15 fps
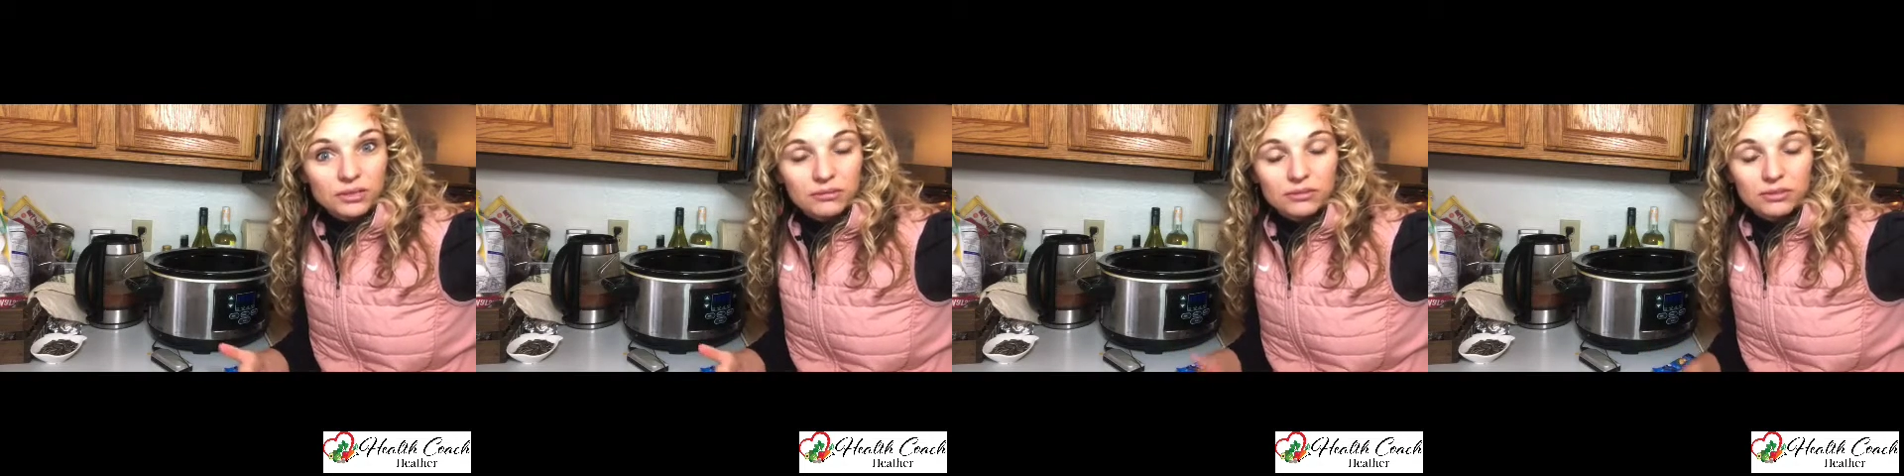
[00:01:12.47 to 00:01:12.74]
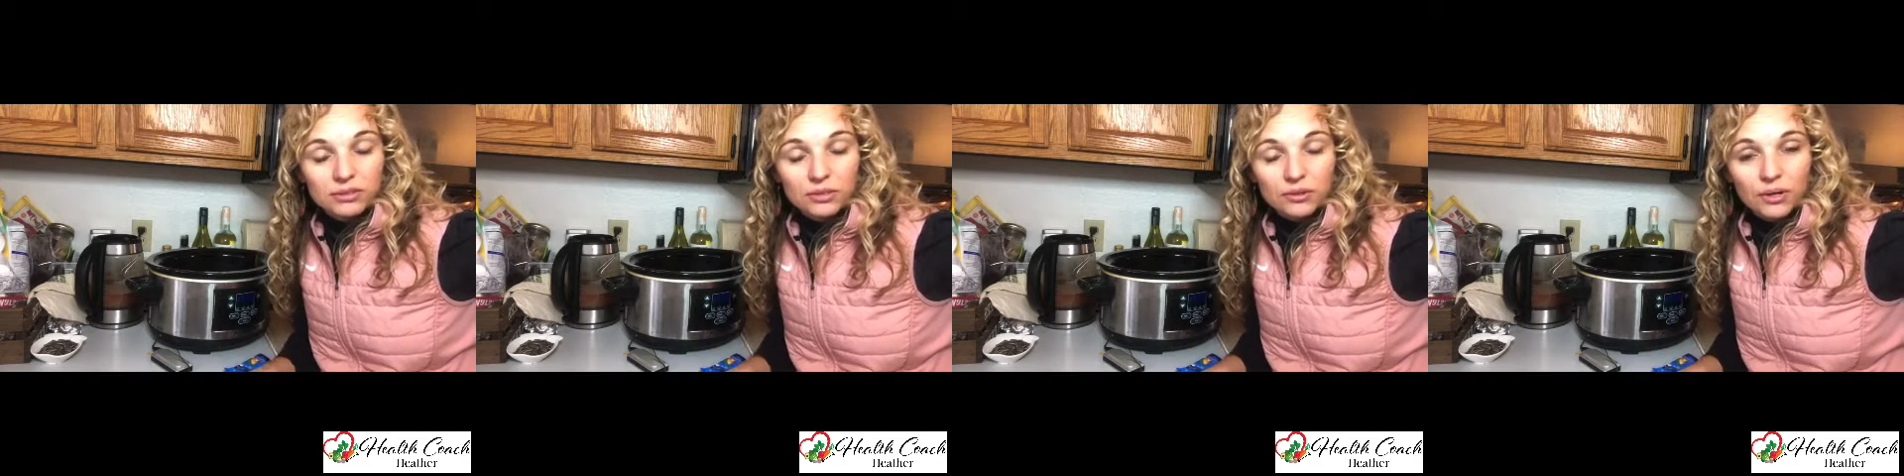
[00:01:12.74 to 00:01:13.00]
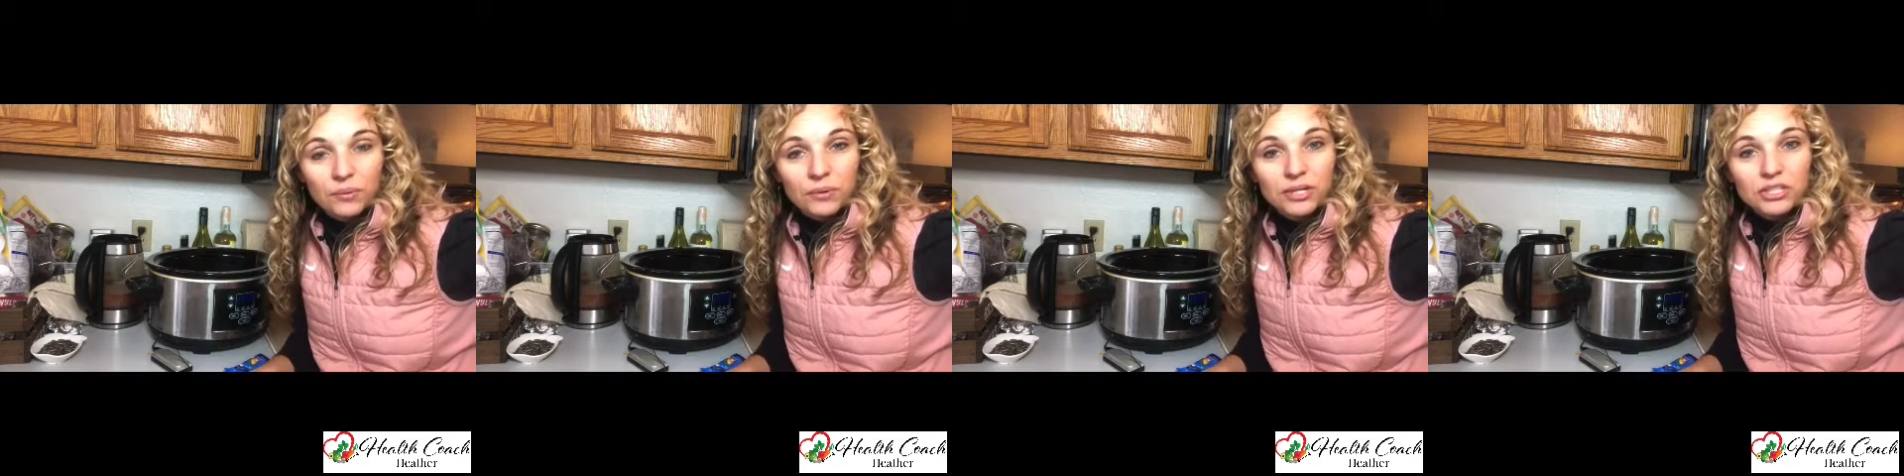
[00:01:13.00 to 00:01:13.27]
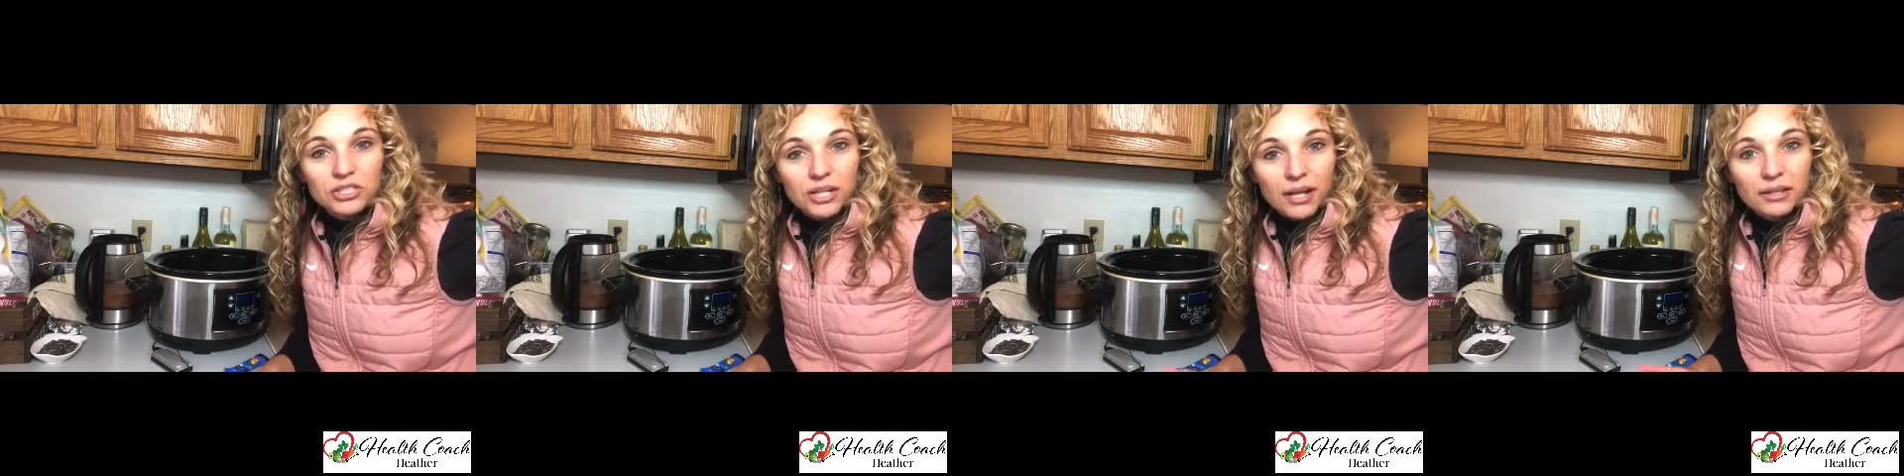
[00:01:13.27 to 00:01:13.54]
So I want
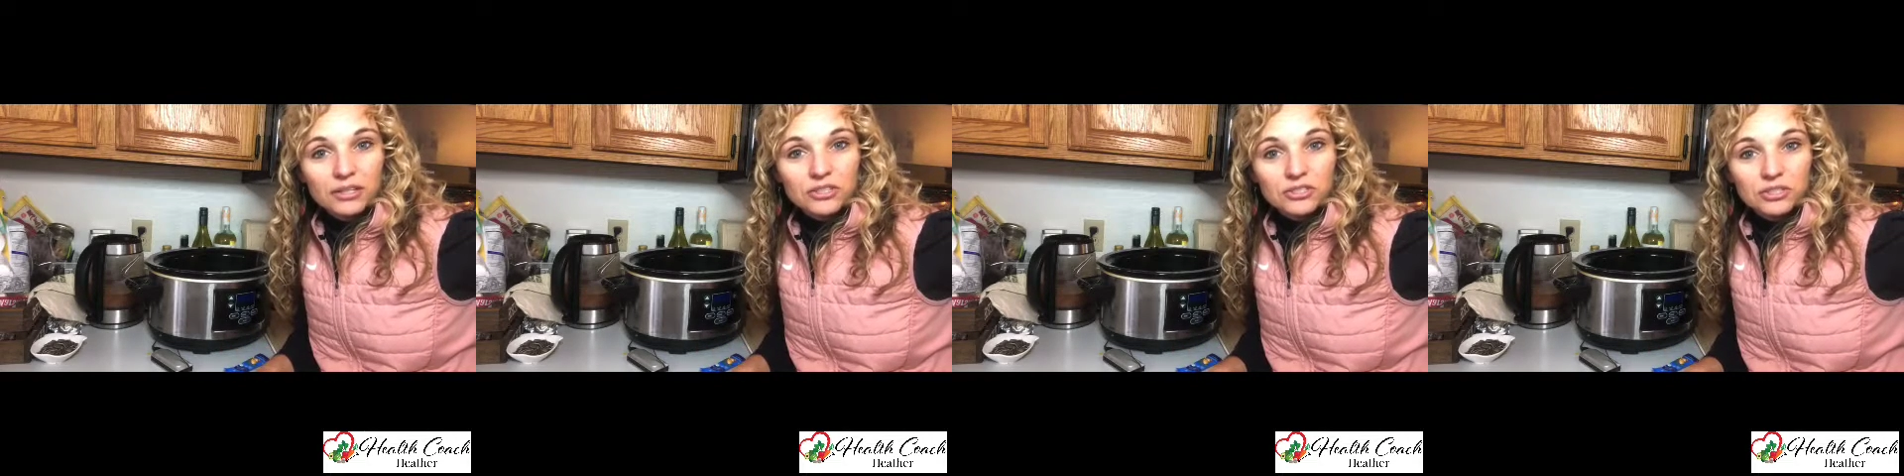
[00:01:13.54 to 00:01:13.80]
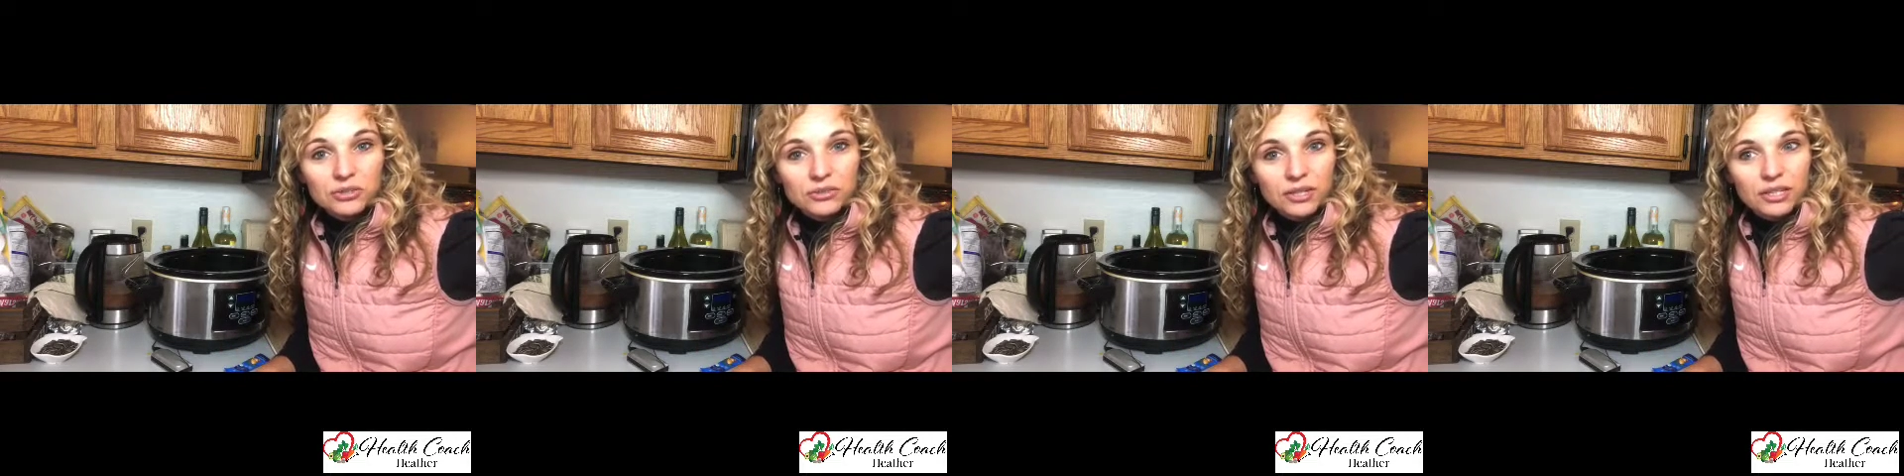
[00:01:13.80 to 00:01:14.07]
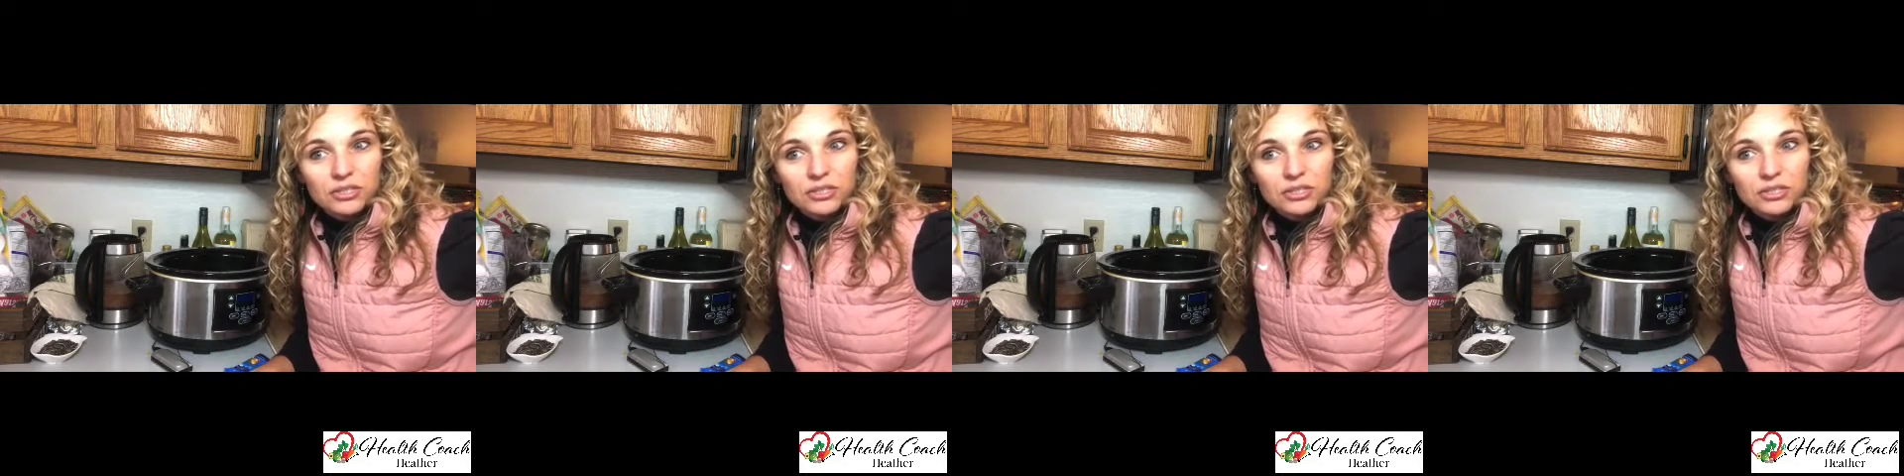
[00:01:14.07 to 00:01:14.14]
to challenge you that